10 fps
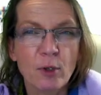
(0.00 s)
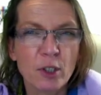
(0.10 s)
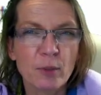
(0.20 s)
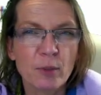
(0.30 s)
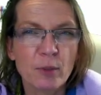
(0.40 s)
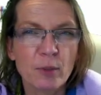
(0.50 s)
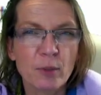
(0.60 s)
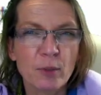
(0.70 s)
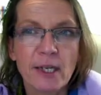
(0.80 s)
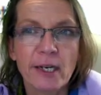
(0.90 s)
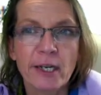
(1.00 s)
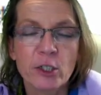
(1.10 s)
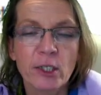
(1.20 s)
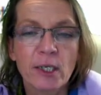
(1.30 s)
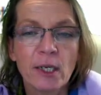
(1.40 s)
So those project bundle
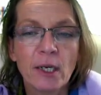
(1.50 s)
files can